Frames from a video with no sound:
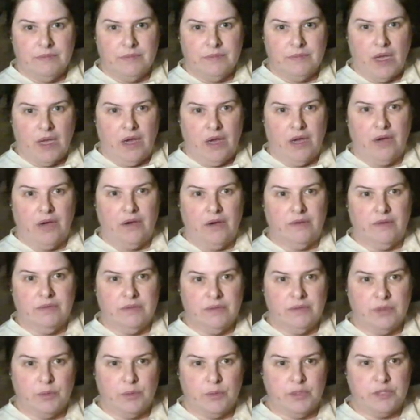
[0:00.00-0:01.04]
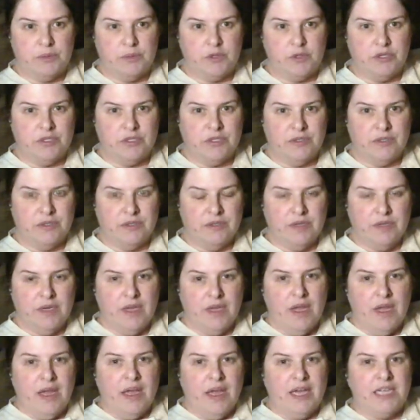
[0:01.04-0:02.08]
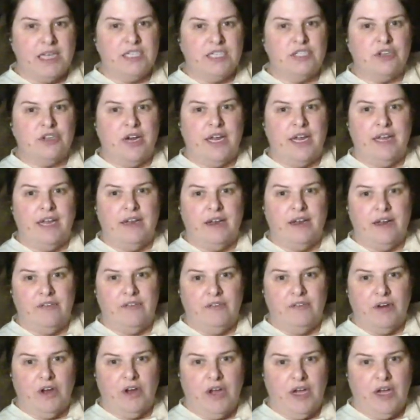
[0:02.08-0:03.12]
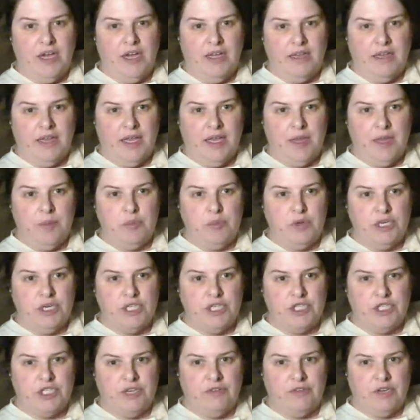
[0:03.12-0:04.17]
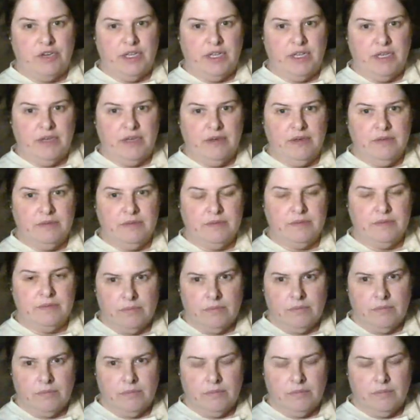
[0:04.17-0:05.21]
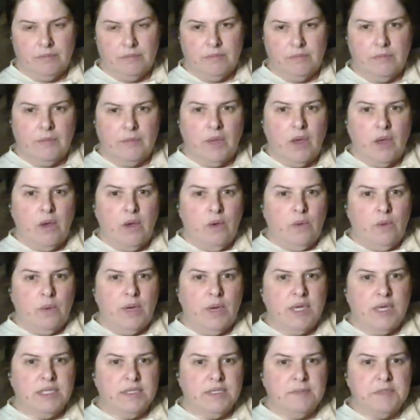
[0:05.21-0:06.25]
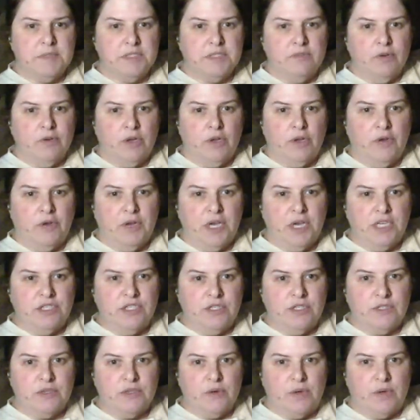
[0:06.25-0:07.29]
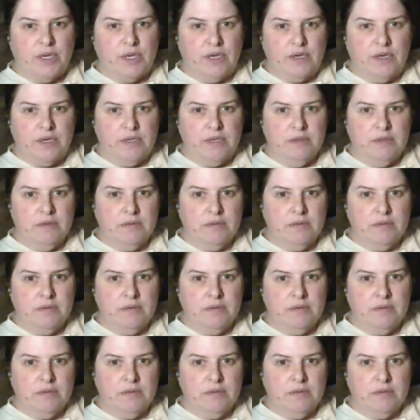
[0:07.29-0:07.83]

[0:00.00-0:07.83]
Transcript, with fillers: Oh, the whispers. That's right. I forgot. They breached everything. We got some different locations going on.